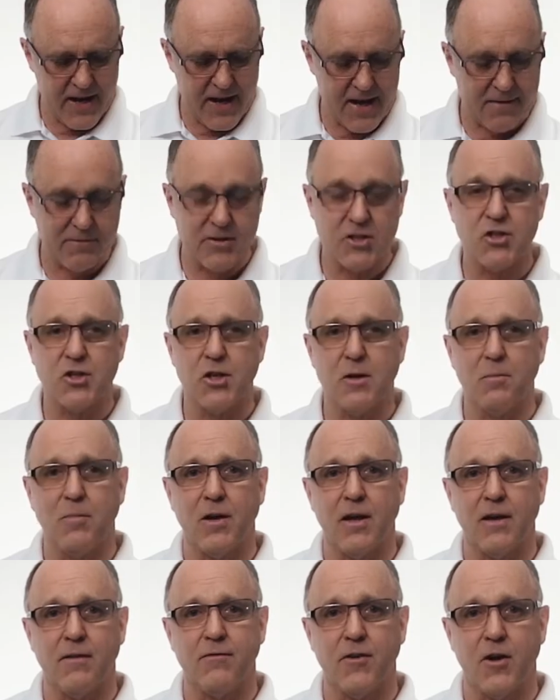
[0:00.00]
have a chip
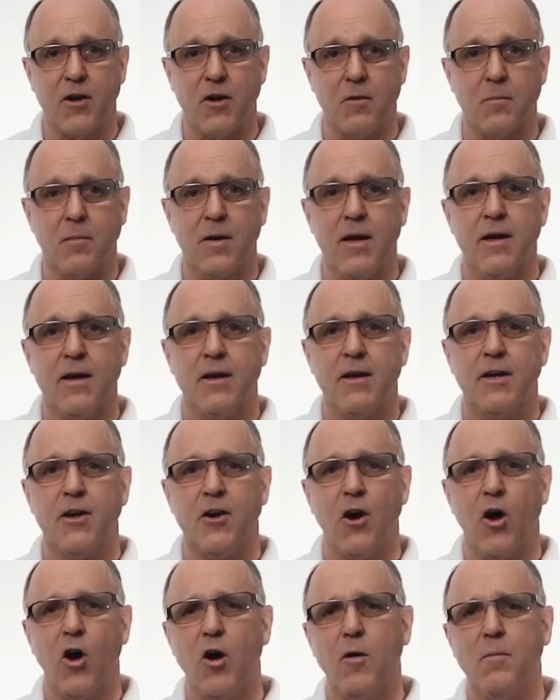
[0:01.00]
left on them
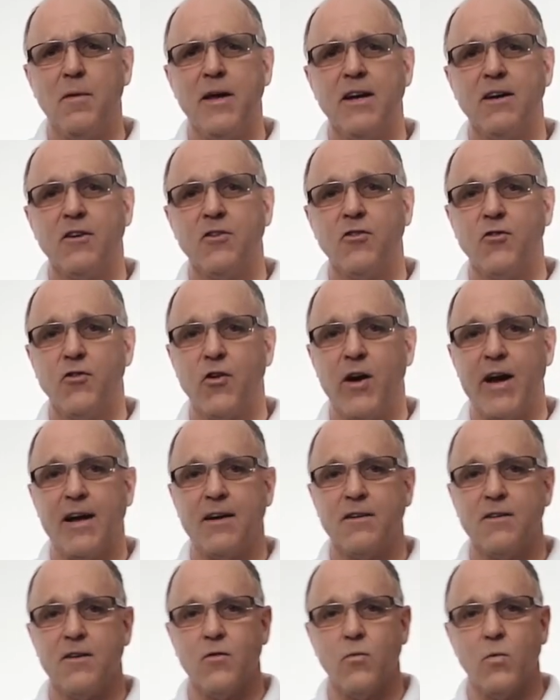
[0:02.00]
can all be
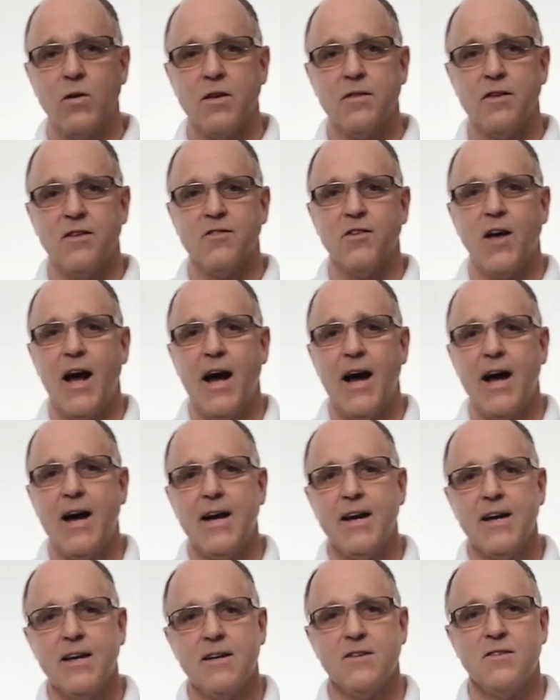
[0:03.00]
extracted with this
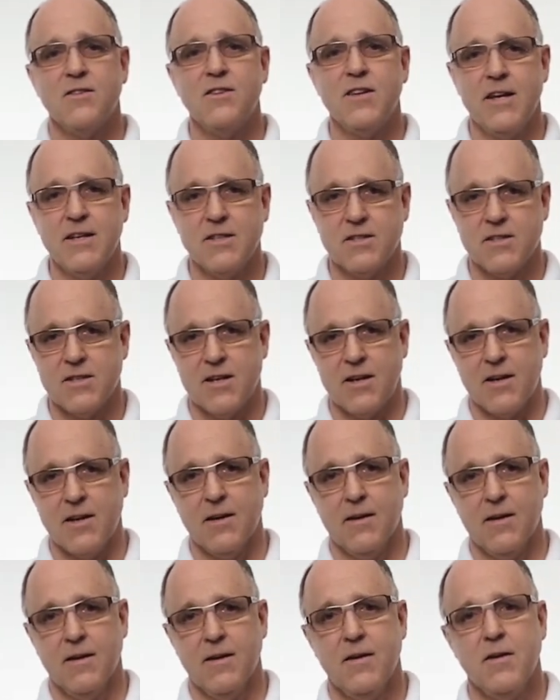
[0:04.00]
high
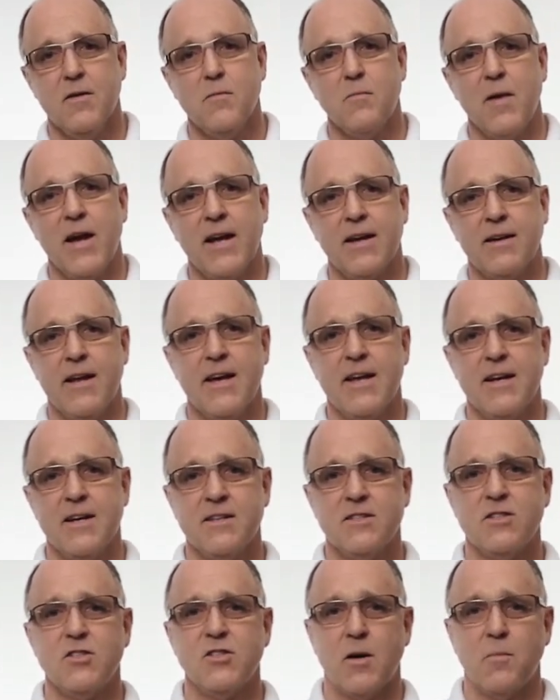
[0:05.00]
intensity
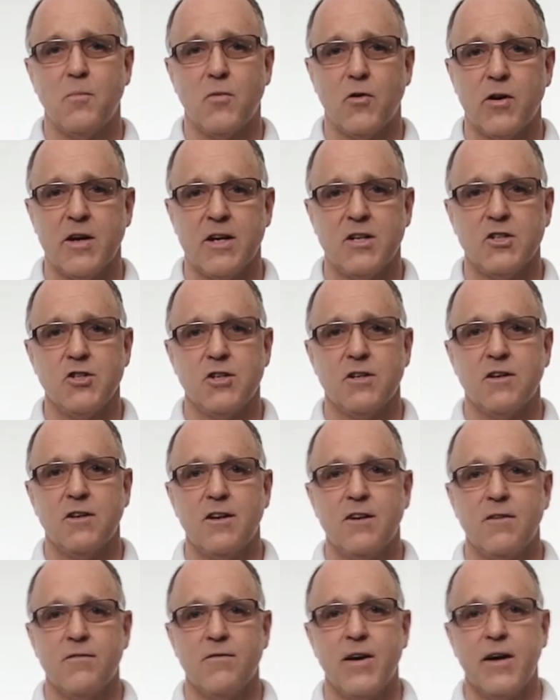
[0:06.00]
magnetic separation
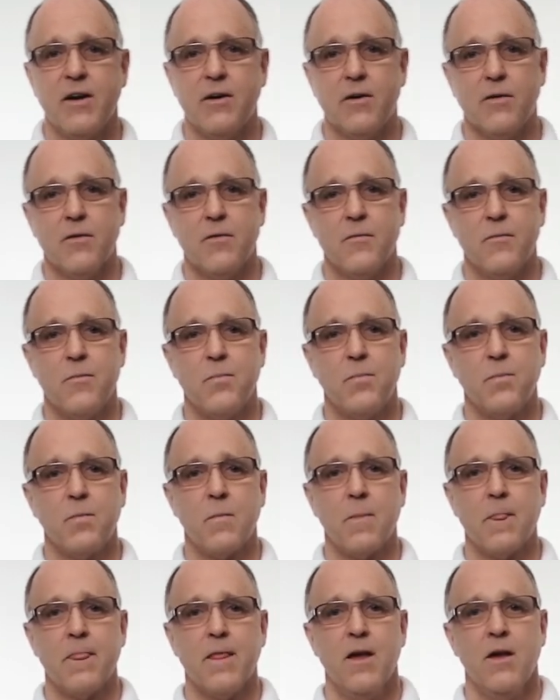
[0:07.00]
conveyor.
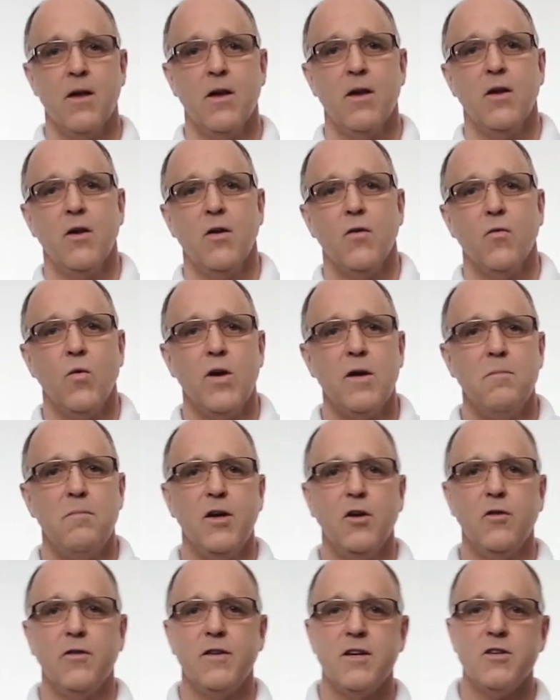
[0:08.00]
We
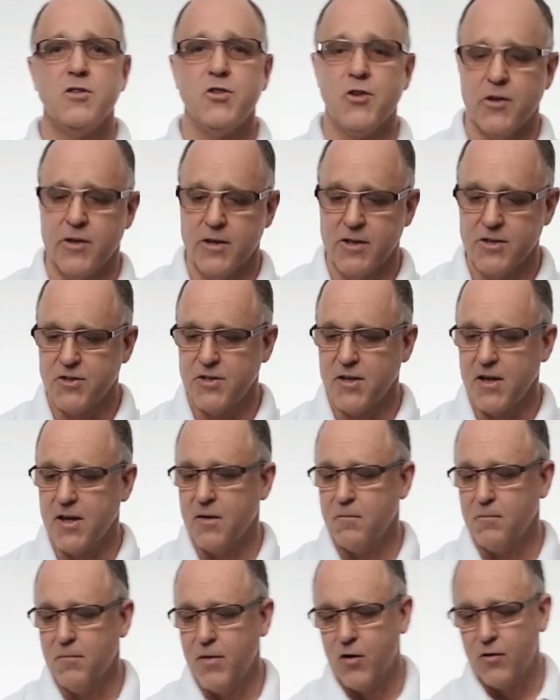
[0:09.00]
build these units
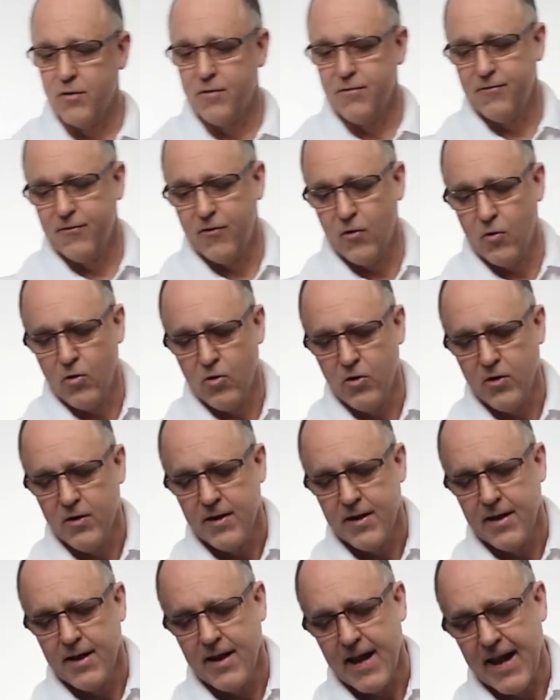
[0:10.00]
in both 4
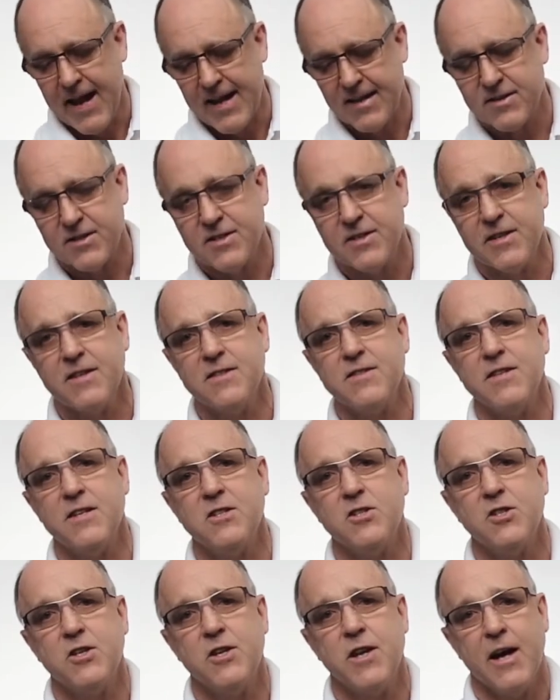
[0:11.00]
and 6
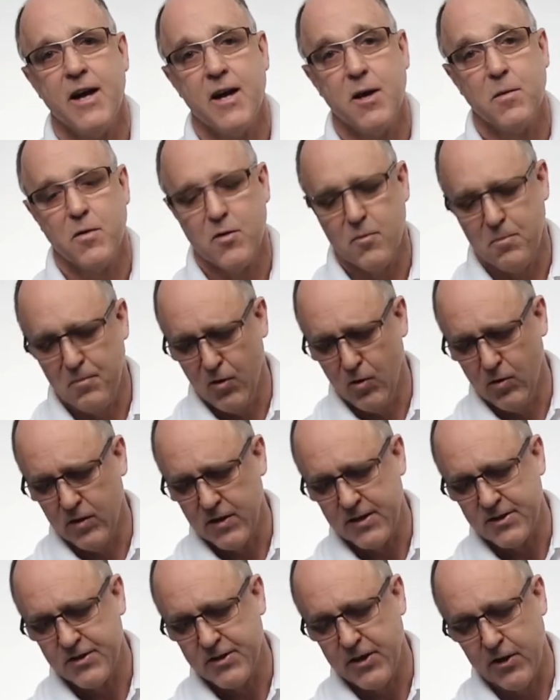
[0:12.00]
inch diameter
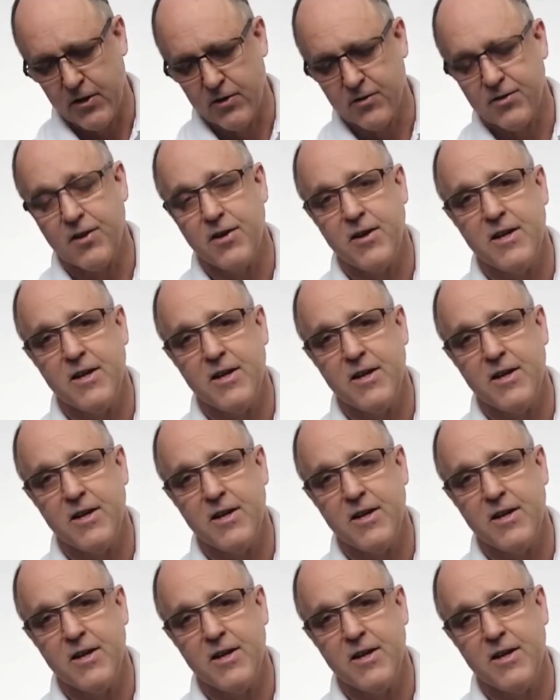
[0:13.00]
pulleys here at the